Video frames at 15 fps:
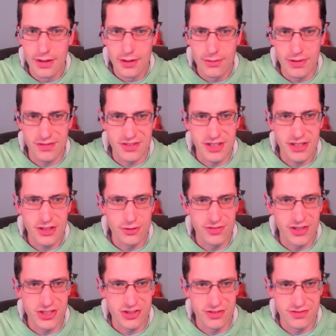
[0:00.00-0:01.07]
We have the kernel
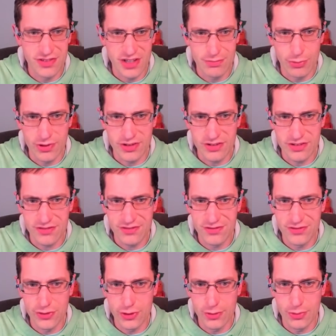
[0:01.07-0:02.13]
version
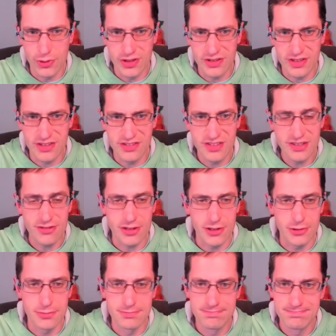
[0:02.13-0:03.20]

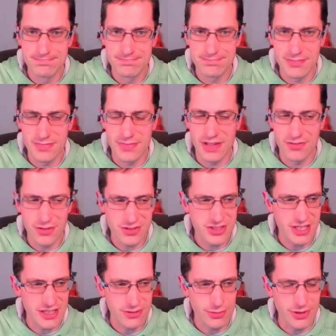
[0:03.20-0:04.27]
5.4.0. I've not
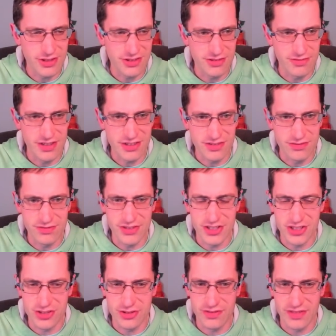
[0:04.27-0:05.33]
checked what is the recent
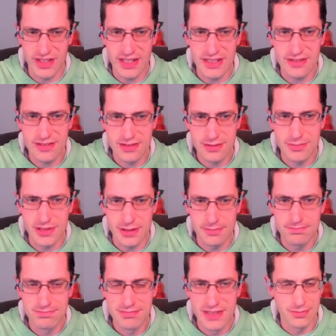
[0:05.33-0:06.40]
version of that, but
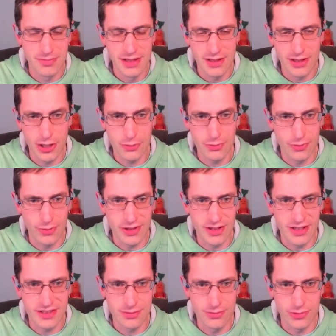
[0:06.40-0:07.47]
I hoped one
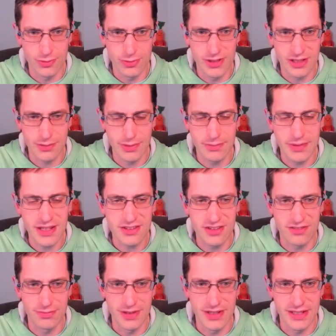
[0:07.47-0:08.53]
item would work a bit better
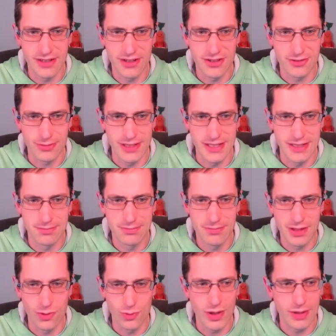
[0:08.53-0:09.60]
for my hardware,
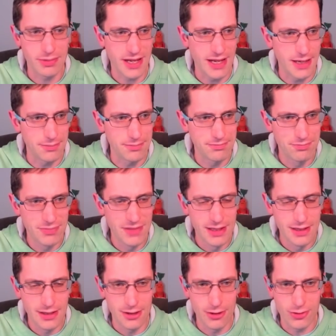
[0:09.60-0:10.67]
the webcam,
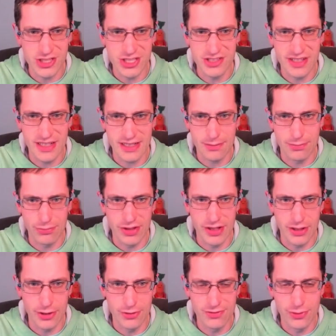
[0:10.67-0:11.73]
Logitech
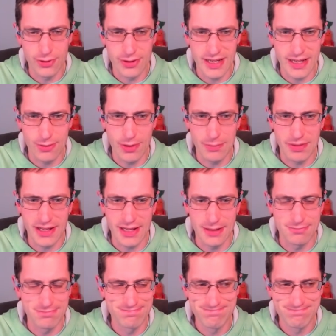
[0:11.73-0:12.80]
Brio 4K
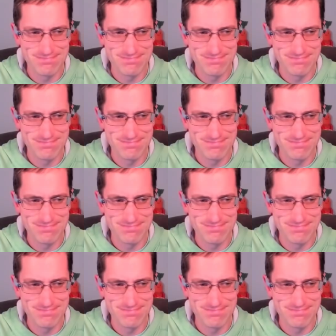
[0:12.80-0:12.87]
webcam.